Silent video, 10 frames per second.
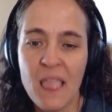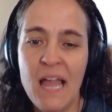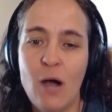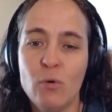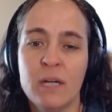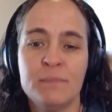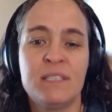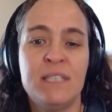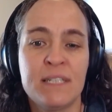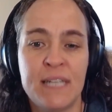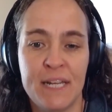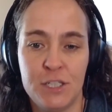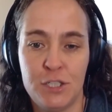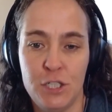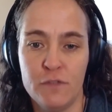outcomes
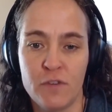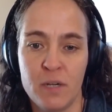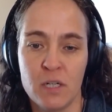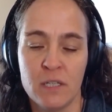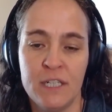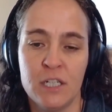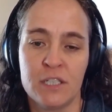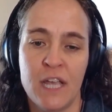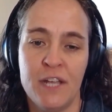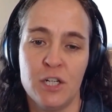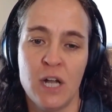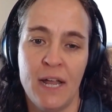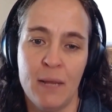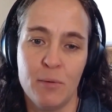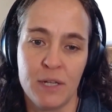dictated to you from your leaders and you're
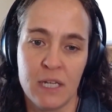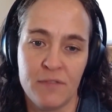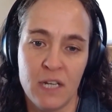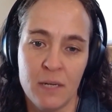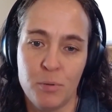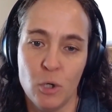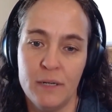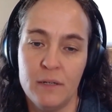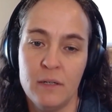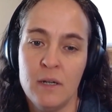not able to give input,